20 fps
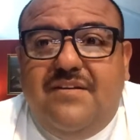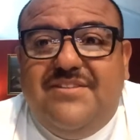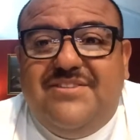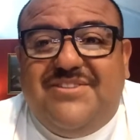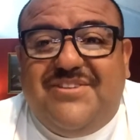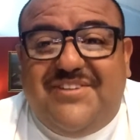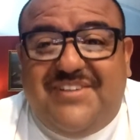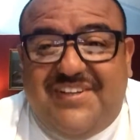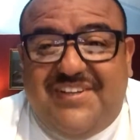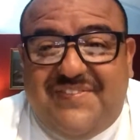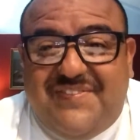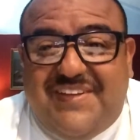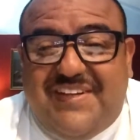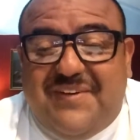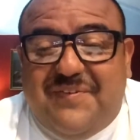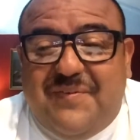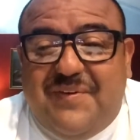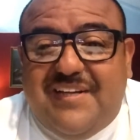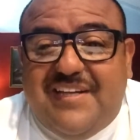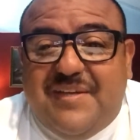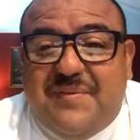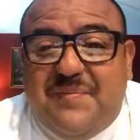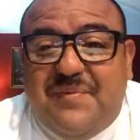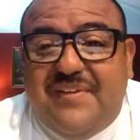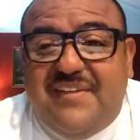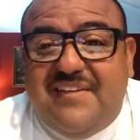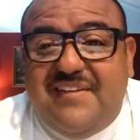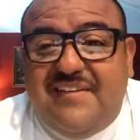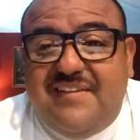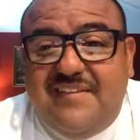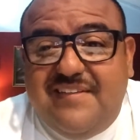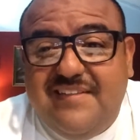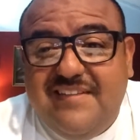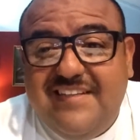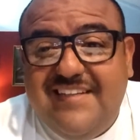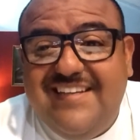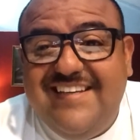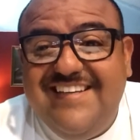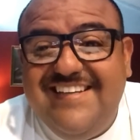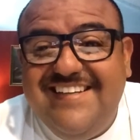sure enough, they didn't want to give me the
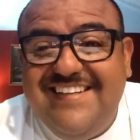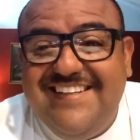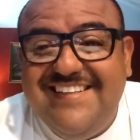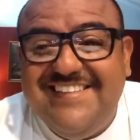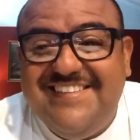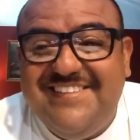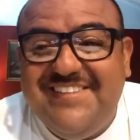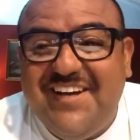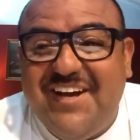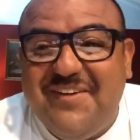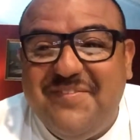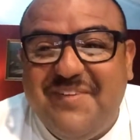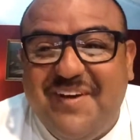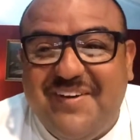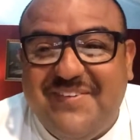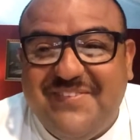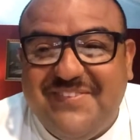job